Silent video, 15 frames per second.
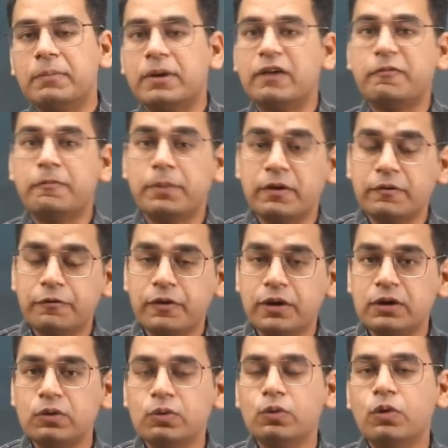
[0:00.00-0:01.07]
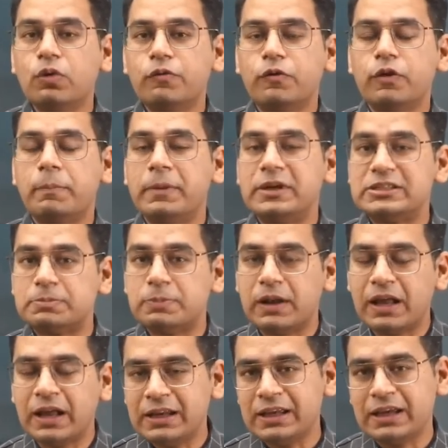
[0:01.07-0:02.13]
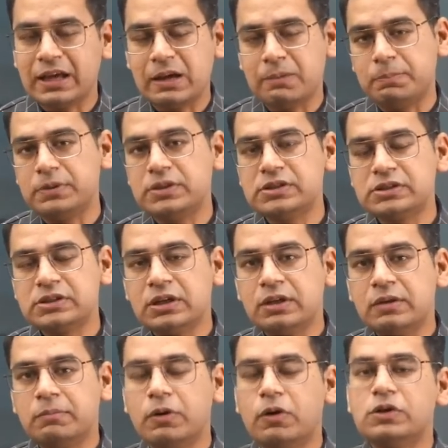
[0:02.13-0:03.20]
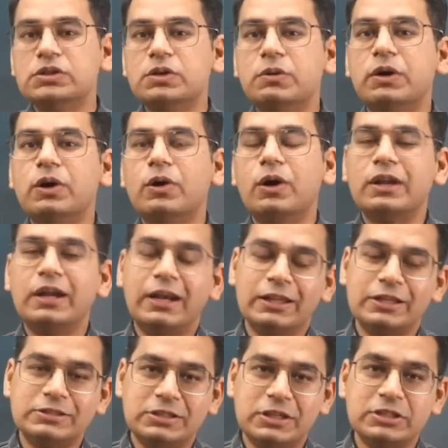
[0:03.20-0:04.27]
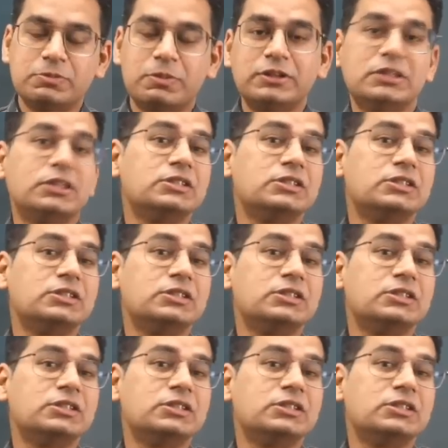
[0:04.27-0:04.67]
but have preferred to go for BITS Pilani campus because they were not getting the CS branch.